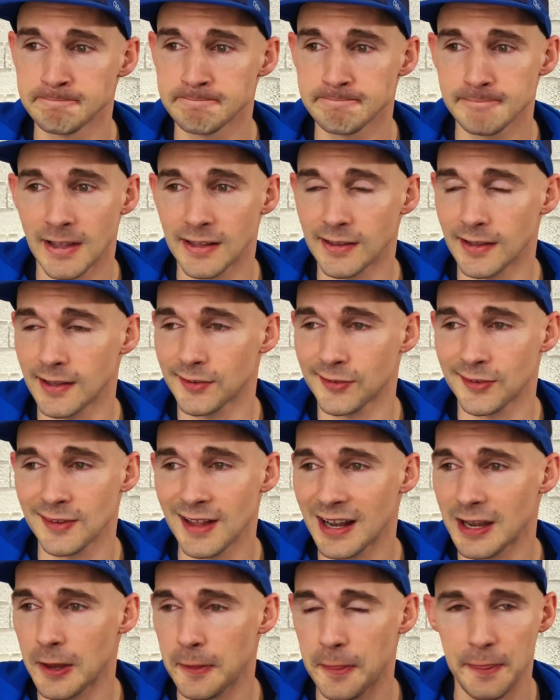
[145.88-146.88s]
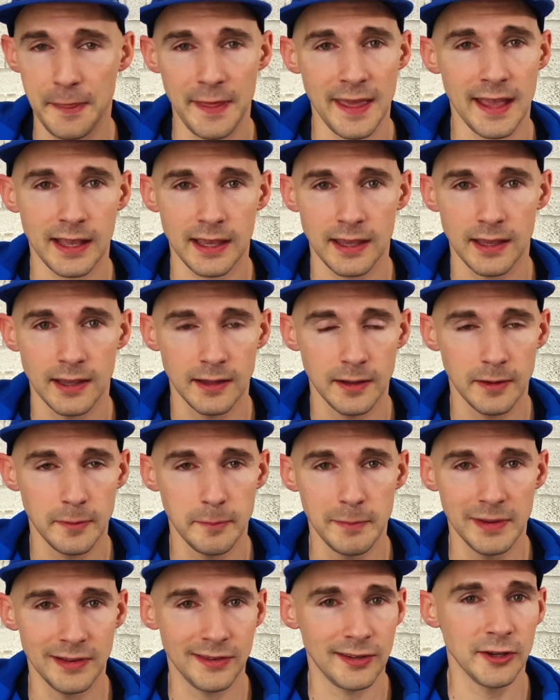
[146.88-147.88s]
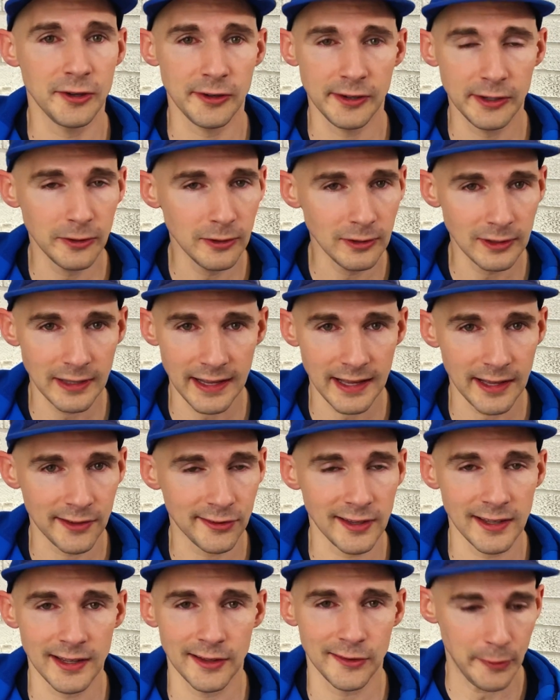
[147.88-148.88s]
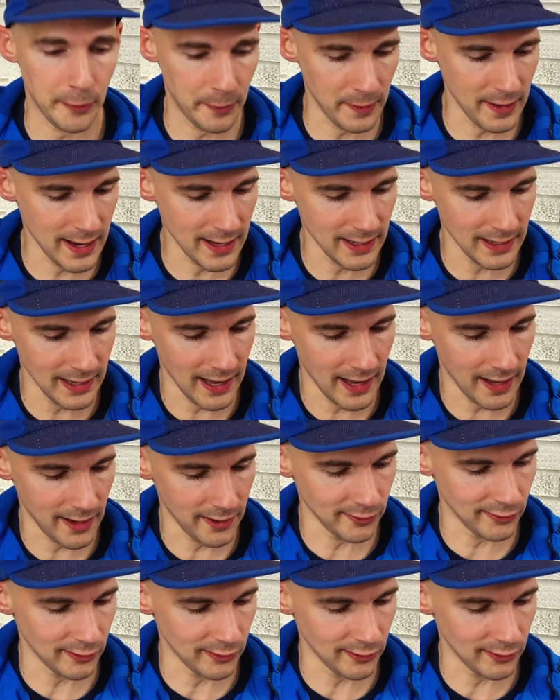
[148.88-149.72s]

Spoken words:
It's not a thick material. Like I said, it's thin. It has a